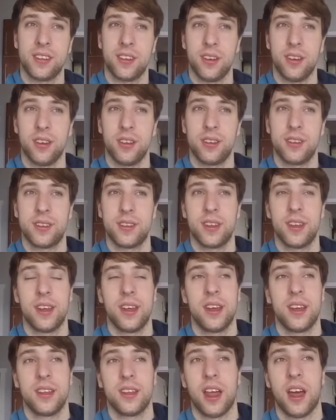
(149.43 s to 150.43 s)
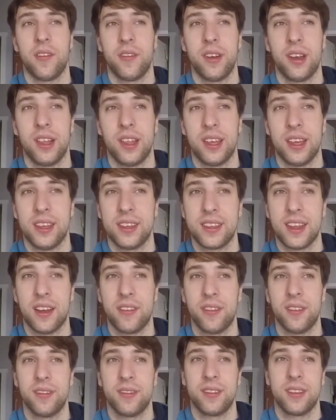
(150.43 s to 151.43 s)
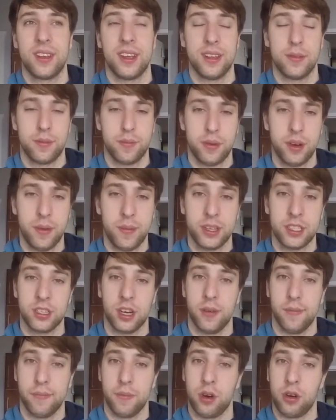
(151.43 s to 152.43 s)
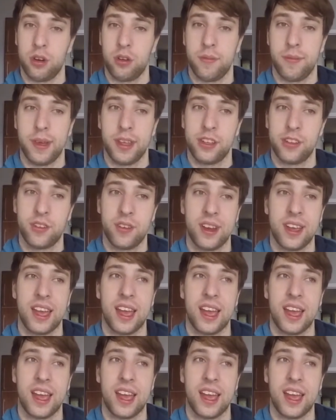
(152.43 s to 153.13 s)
It's pretty much a murder mystery,